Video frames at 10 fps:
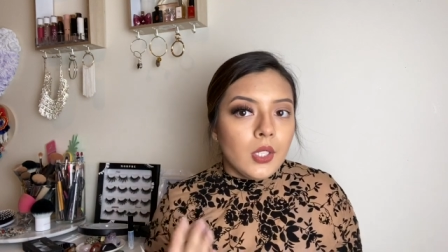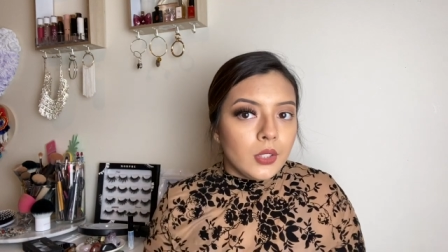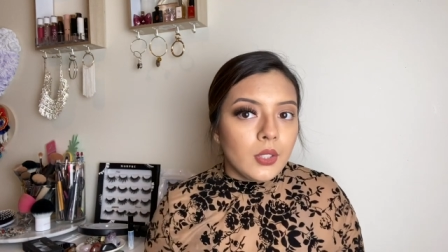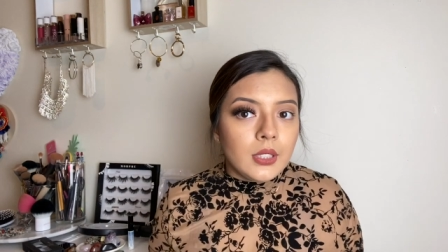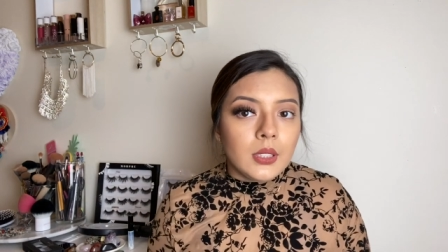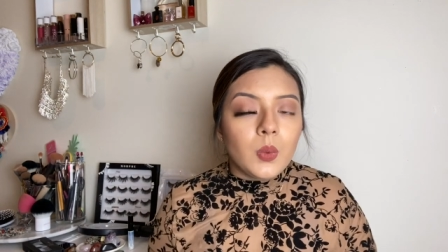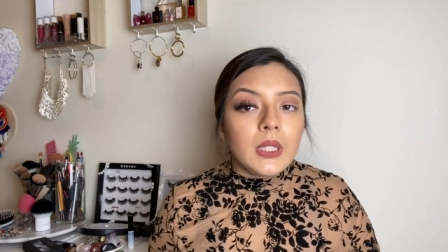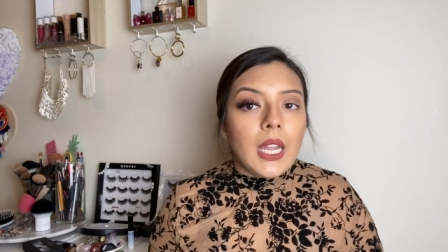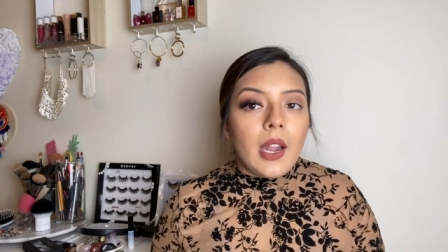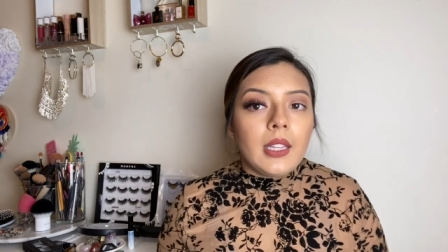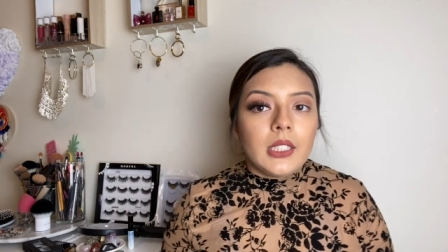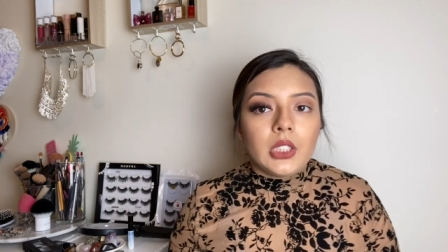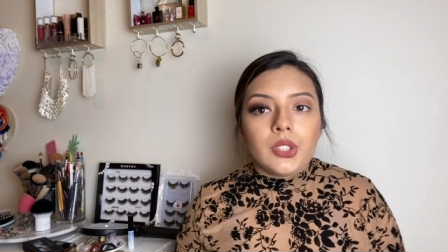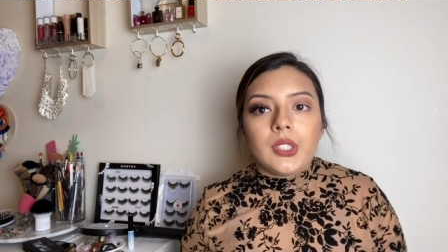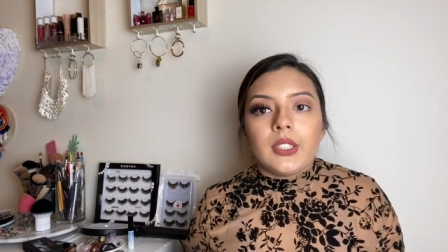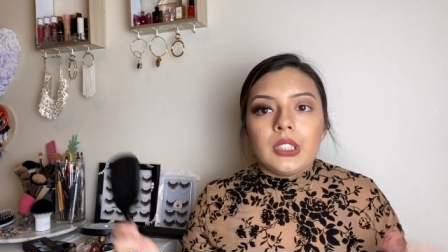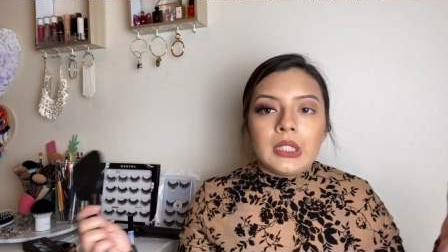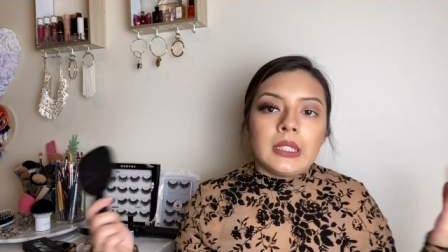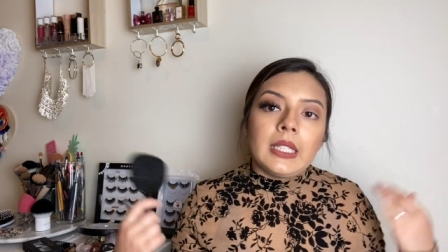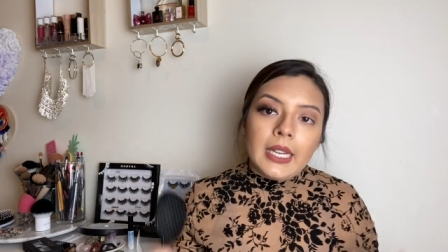So this is what the eyelash looks like
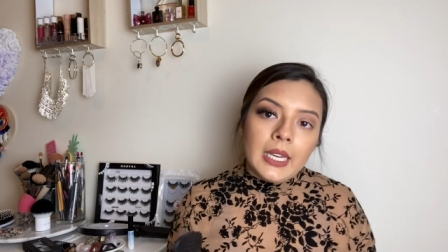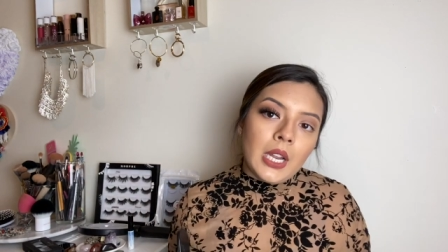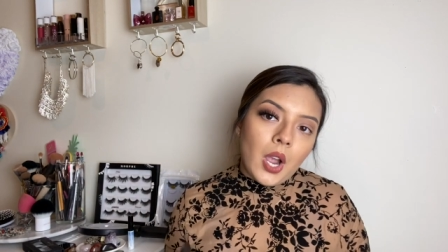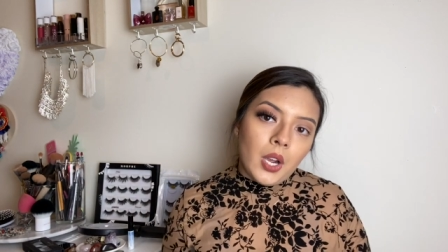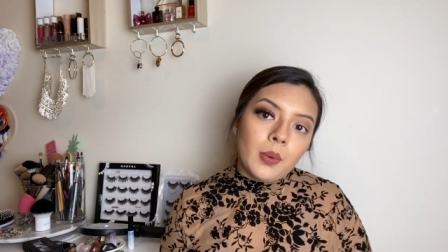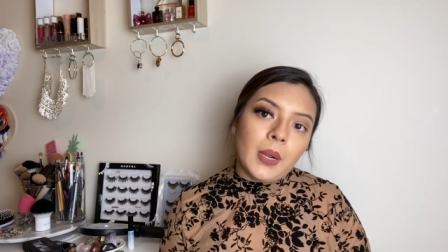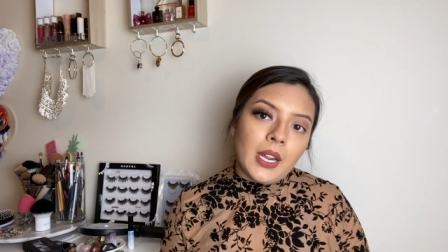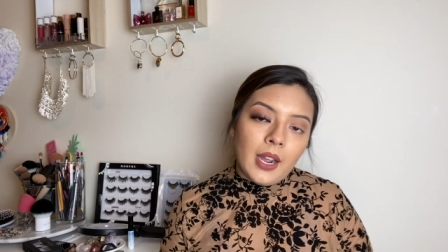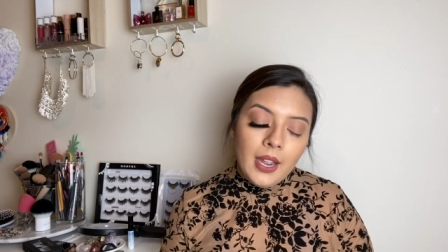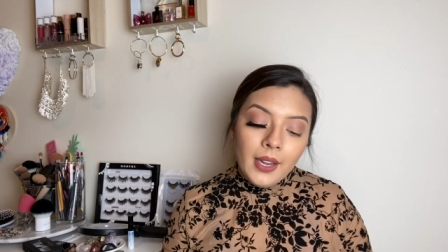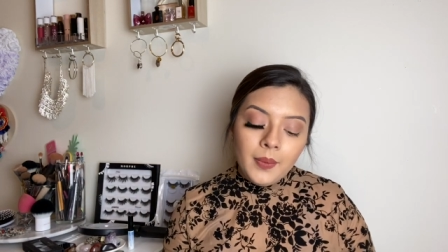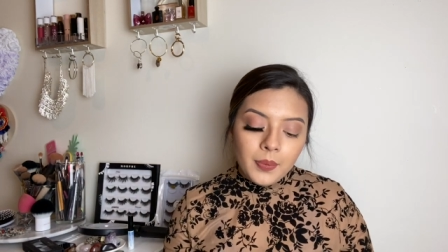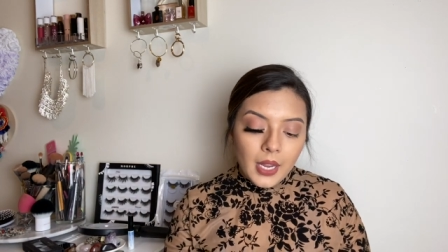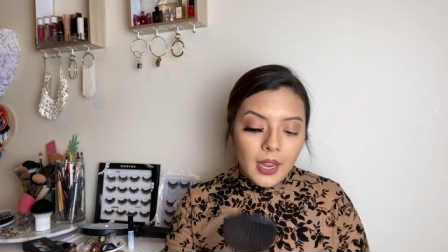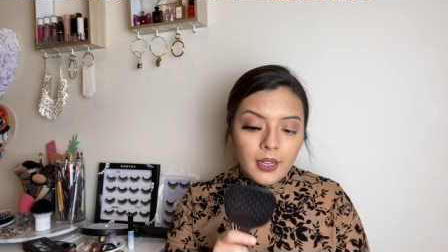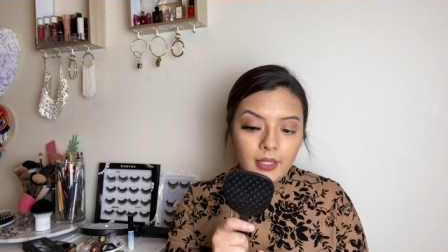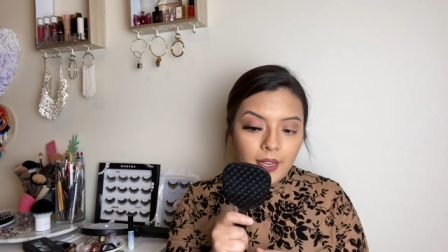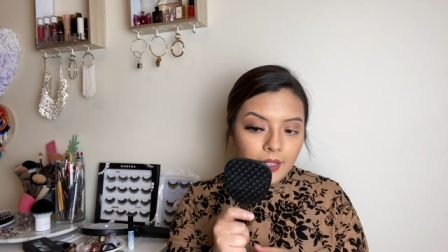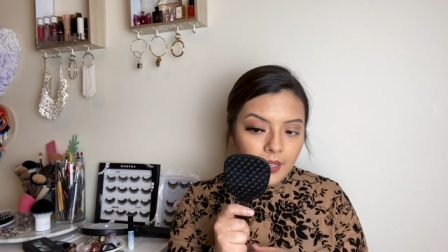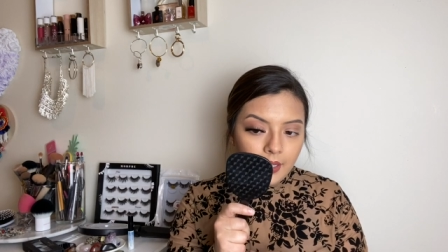just laying on my eye. And
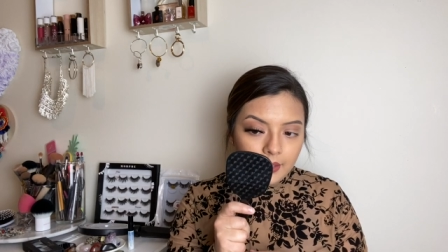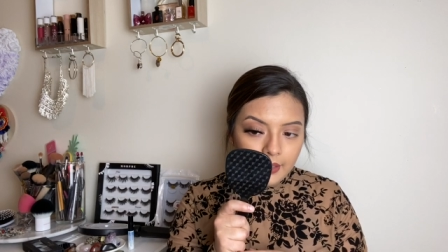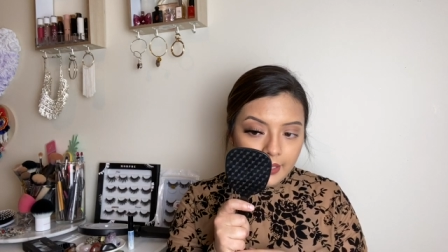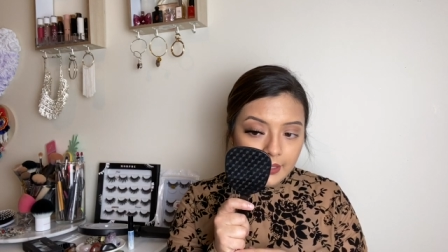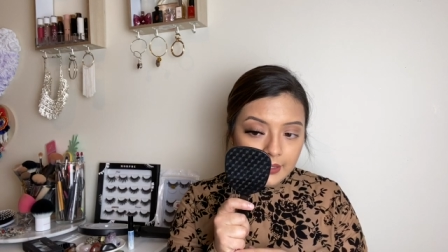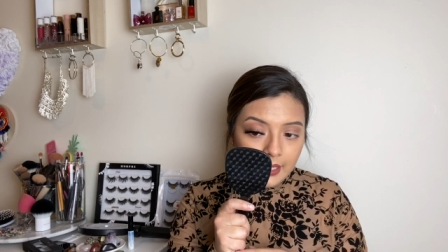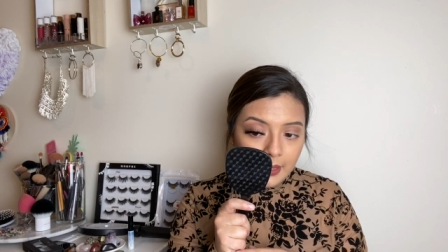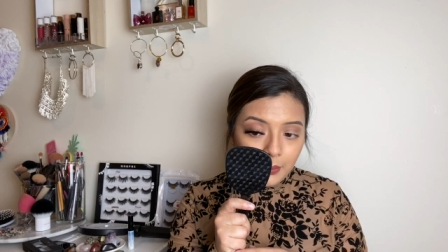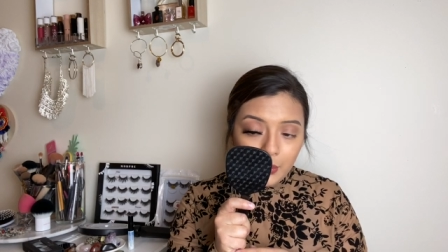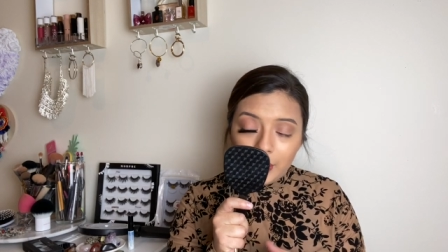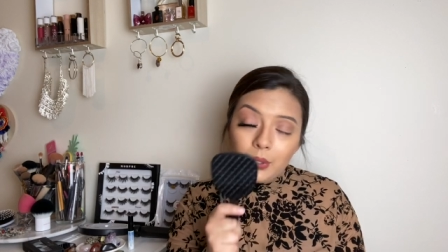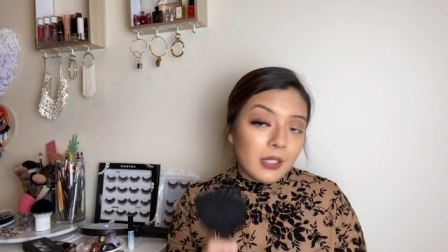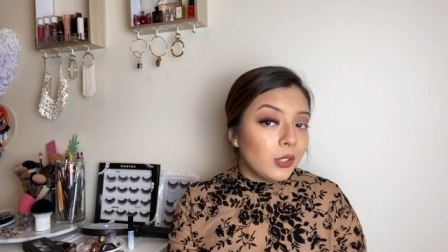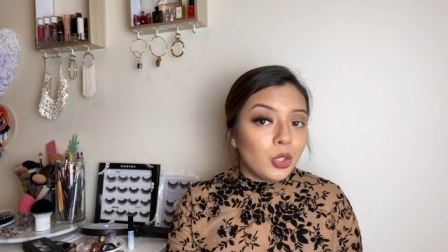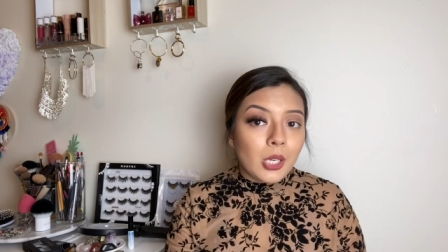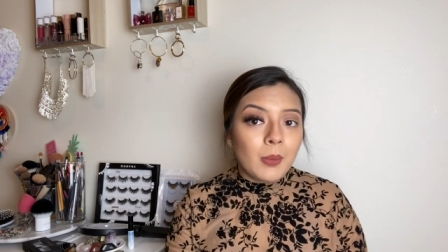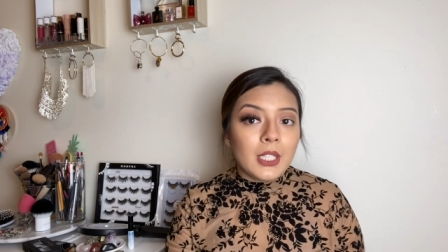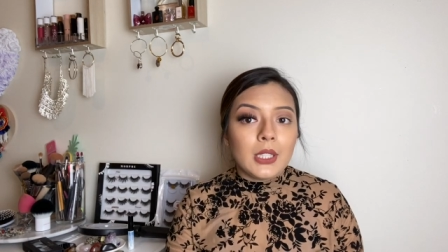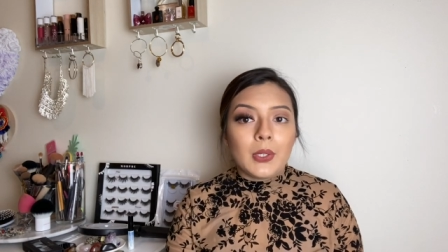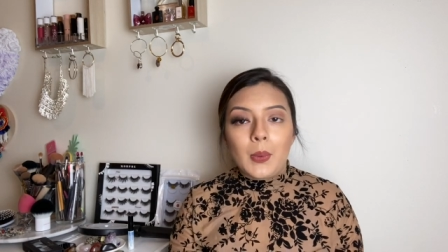again, like I said, I'm going to have to trim it
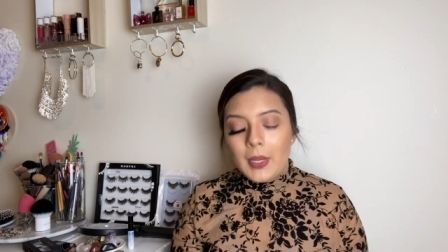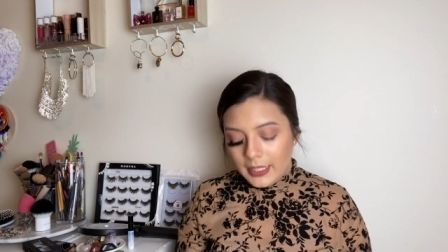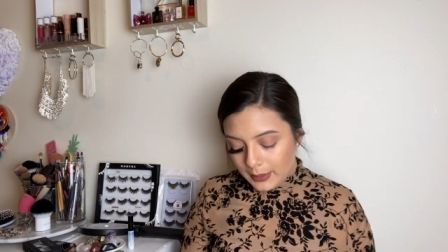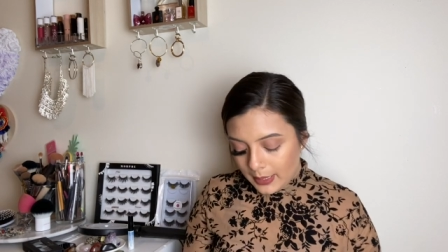a little bit.